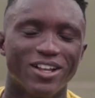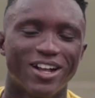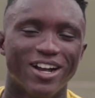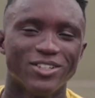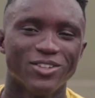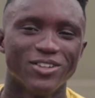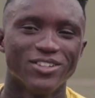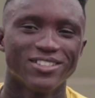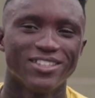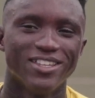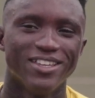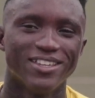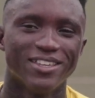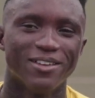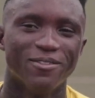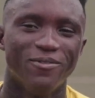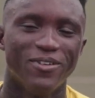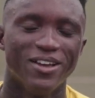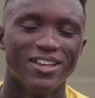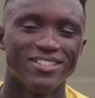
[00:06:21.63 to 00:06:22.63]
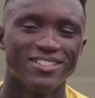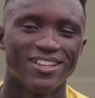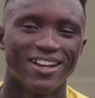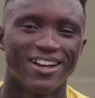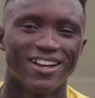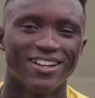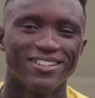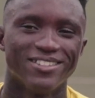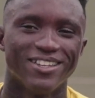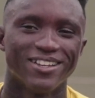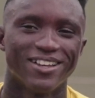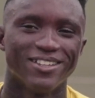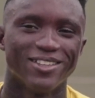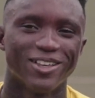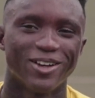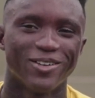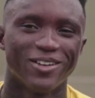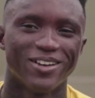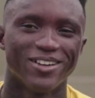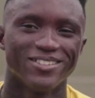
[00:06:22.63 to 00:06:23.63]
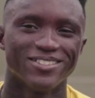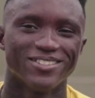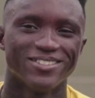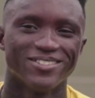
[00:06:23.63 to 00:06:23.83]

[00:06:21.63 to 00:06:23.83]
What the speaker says: you can just take a Venza and take it around.